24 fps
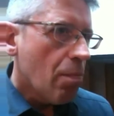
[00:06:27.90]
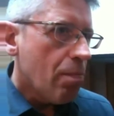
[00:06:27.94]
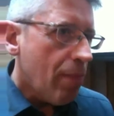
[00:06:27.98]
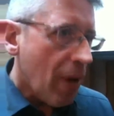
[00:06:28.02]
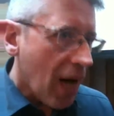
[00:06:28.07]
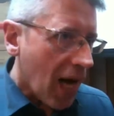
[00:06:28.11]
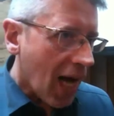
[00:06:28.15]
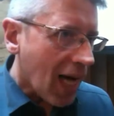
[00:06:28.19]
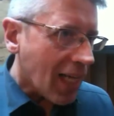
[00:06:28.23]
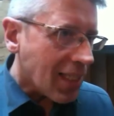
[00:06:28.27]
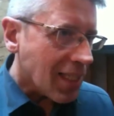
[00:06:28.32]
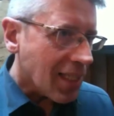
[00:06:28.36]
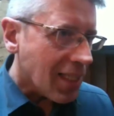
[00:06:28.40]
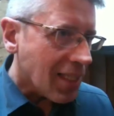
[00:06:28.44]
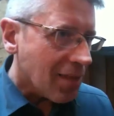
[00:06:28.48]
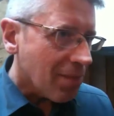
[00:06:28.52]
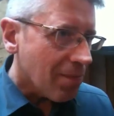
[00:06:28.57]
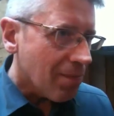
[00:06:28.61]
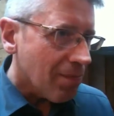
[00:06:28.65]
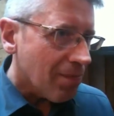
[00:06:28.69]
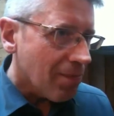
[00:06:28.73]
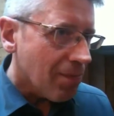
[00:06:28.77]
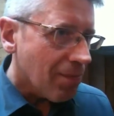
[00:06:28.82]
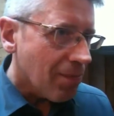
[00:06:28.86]
But
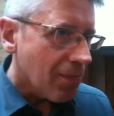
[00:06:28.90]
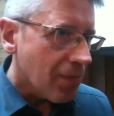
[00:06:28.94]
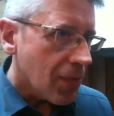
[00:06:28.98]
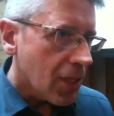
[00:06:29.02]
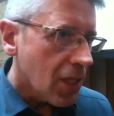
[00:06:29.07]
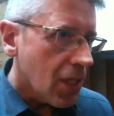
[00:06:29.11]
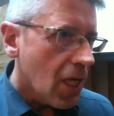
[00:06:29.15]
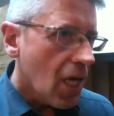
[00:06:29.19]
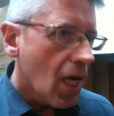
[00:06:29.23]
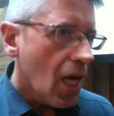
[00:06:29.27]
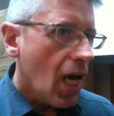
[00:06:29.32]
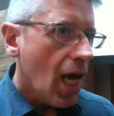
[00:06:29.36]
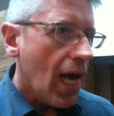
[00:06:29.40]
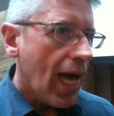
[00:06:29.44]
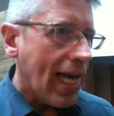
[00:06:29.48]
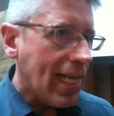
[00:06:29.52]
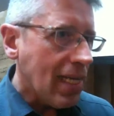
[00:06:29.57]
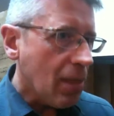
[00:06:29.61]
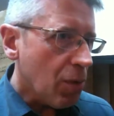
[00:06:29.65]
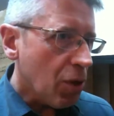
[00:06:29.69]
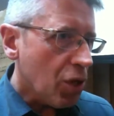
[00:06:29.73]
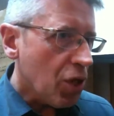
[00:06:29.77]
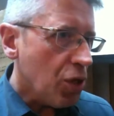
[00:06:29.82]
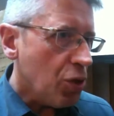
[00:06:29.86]

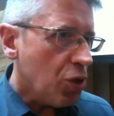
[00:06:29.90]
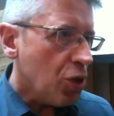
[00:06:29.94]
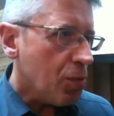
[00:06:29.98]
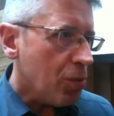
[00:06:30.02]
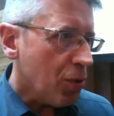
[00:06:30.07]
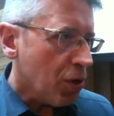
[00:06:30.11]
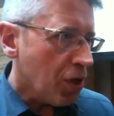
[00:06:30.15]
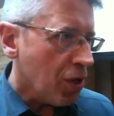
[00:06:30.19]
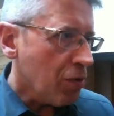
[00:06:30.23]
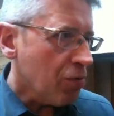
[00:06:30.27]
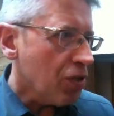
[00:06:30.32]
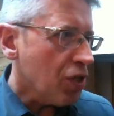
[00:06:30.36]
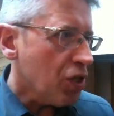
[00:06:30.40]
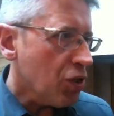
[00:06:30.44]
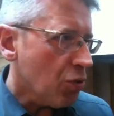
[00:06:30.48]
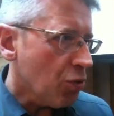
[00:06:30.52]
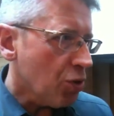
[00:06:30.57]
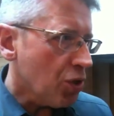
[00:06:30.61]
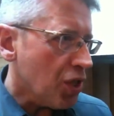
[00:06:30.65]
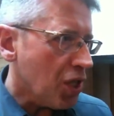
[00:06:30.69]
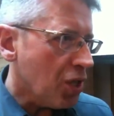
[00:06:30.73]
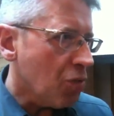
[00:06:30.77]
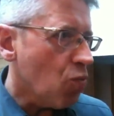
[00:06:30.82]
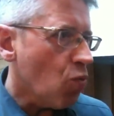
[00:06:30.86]
anybody who's putting
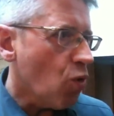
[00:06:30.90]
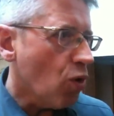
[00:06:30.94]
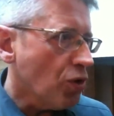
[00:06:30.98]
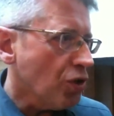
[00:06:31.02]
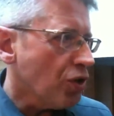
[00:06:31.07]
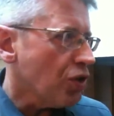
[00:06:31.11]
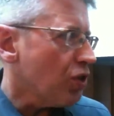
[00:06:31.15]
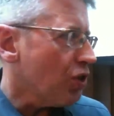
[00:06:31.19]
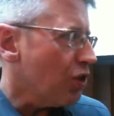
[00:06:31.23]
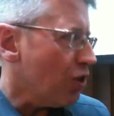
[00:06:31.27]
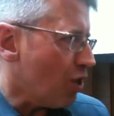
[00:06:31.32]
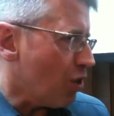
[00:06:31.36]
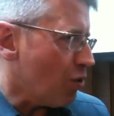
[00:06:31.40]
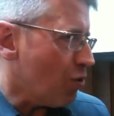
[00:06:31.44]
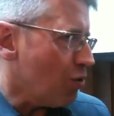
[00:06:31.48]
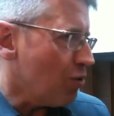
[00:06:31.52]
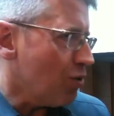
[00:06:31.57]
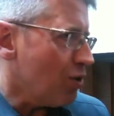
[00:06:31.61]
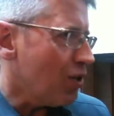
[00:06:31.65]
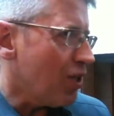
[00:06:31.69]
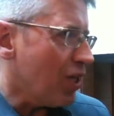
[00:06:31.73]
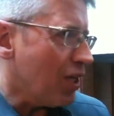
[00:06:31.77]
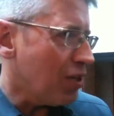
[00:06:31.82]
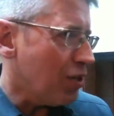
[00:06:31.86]
resource in wants to know
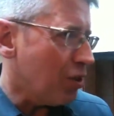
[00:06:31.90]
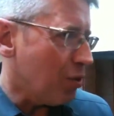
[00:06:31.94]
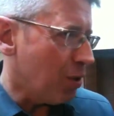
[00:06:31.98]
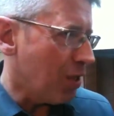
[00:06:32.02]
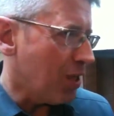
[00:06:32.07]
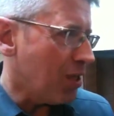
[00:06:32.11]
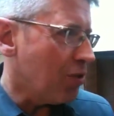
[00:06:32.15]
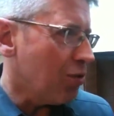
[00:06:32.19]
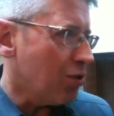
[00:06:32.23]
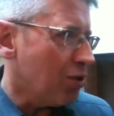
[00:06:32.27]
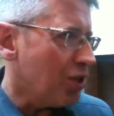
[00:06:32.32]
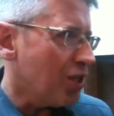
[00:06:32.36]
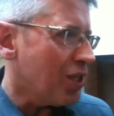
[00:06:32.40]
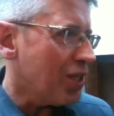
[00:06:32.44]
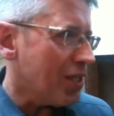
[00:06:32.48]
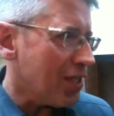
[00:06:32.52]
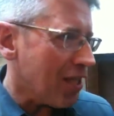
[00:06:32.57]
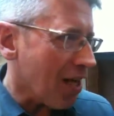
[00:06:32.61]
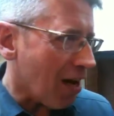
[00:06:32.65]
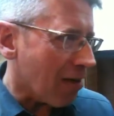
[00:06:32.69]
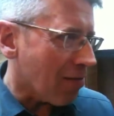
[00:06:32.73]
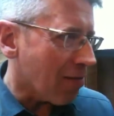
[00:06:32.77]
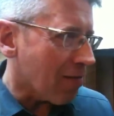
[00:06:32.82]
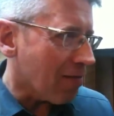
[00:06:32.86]
that they're doing good
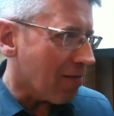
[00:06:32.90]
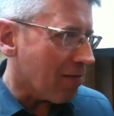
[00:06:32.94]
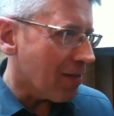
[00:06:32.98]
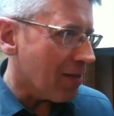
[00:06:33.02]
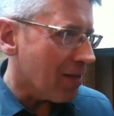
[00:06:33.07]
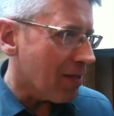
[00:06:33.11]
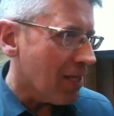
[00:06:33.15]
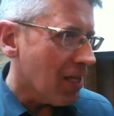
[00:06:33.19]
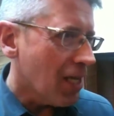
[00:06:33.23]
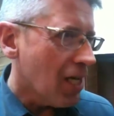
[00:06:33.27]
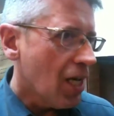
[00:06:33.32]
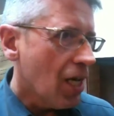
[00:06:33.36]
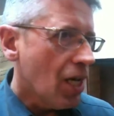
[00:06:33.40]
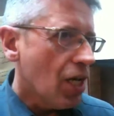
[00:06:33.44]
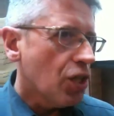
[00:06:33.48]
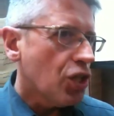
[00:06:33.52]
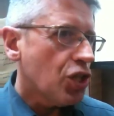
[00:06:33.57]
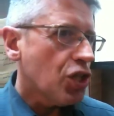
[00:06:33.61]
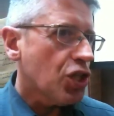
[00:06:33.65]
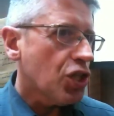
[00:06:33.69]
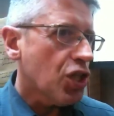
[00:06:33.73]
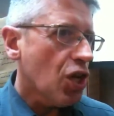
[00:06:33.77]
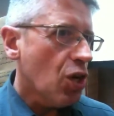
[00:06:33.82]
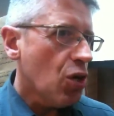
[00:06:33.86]
stuff.
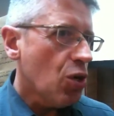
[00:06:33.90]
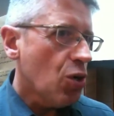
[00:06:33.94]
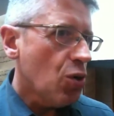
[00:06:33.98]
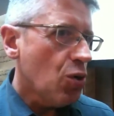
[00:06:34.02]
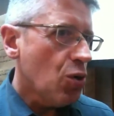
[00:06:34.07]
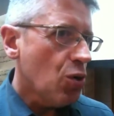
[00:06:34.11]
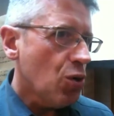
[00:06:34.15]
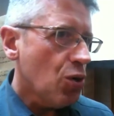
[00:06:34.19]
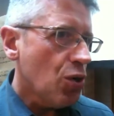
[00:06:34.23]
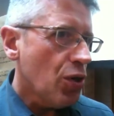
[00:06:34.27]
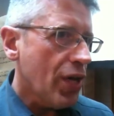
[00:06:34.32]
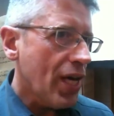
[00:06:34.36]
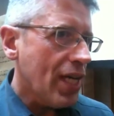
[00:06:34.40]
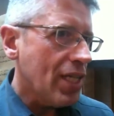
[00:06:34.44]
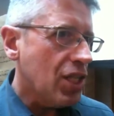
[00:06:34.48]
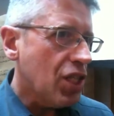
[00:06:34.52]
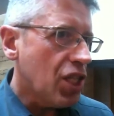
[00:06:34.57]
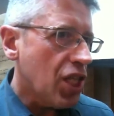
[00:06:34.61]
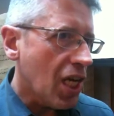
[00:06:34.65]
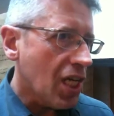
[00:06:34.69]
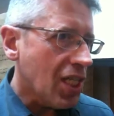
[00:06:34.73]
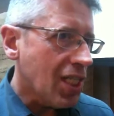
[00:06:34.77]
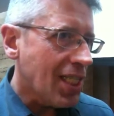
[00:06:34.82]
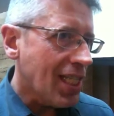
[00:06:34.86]
So there
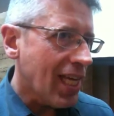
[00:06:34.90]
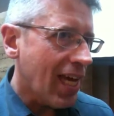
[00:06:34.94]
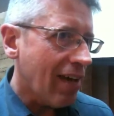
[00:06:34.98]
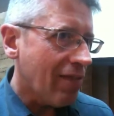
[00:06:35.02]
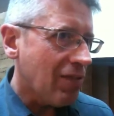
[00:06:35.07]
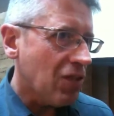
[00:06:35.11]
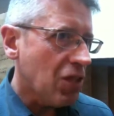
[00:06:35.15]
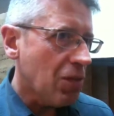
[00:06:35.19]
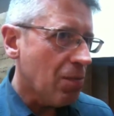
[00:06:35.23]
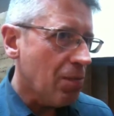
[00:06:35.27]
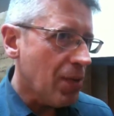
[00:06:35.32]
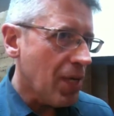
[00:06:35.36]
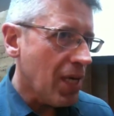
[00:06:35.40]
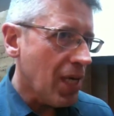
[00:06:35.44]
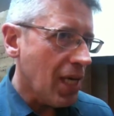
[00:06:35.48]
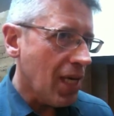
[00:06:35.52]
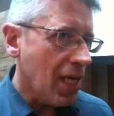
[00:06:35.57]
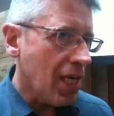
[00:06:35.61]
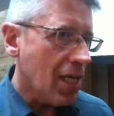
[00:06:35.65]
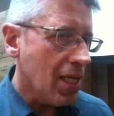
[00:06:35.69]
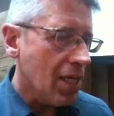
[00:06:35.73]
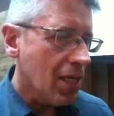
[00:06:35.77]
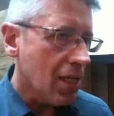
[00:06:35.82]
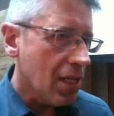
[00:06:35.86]
does have to
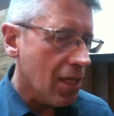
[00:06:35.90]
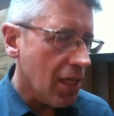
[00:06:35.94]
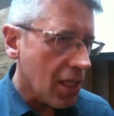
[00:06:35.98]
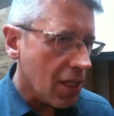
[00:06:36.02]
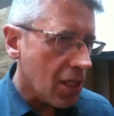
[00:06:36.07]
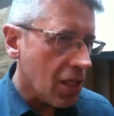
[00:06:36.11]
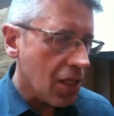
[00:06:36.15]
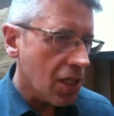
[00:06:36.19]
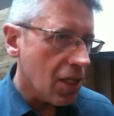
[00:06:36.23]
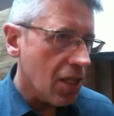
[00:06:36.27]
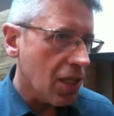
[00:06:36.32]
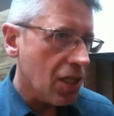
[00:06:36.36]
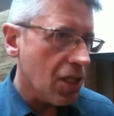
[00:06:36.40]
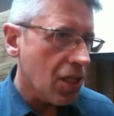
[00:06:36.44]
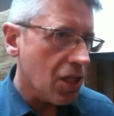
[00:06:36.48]
be this